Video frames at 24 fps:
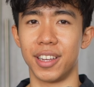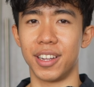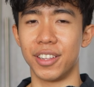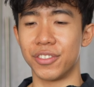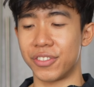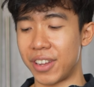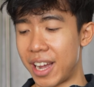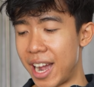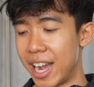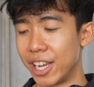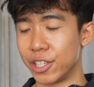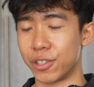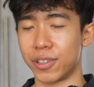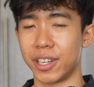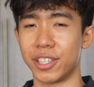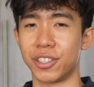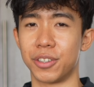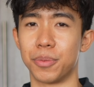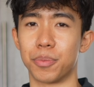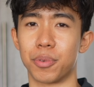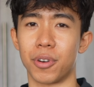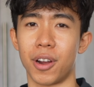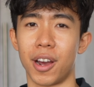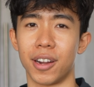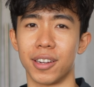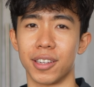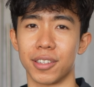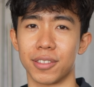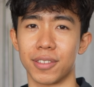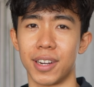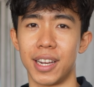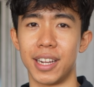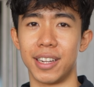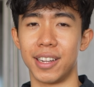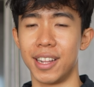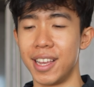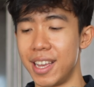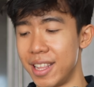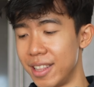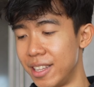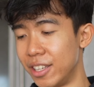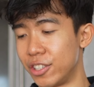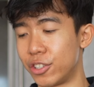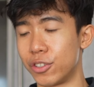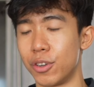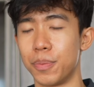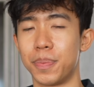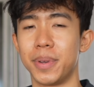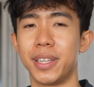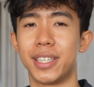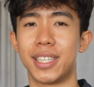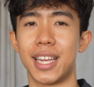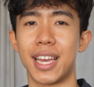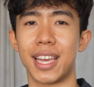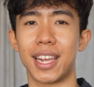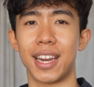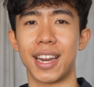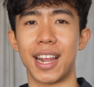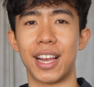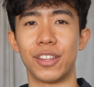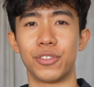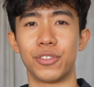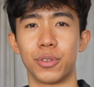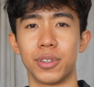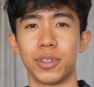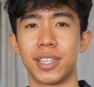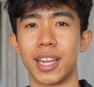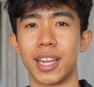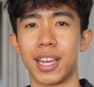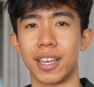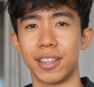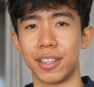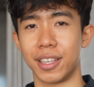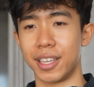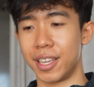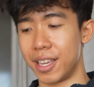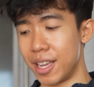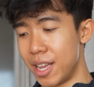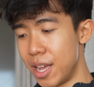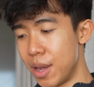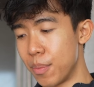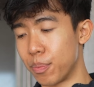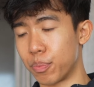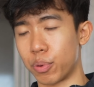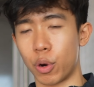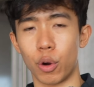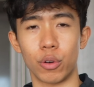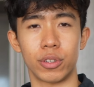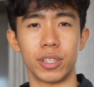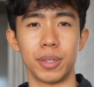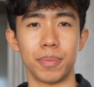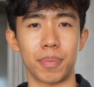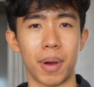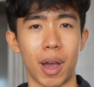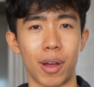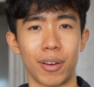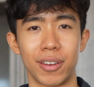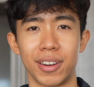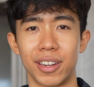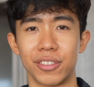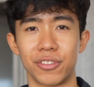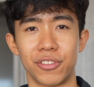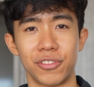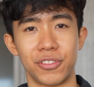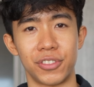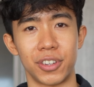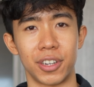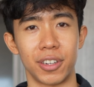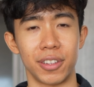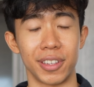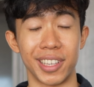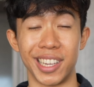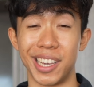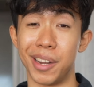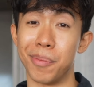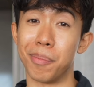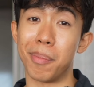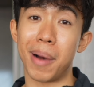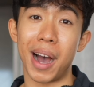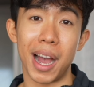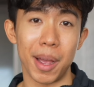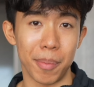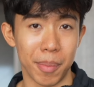it is a hydration product, right? This shouldn't be taken as your daily protein powder necessarily, in my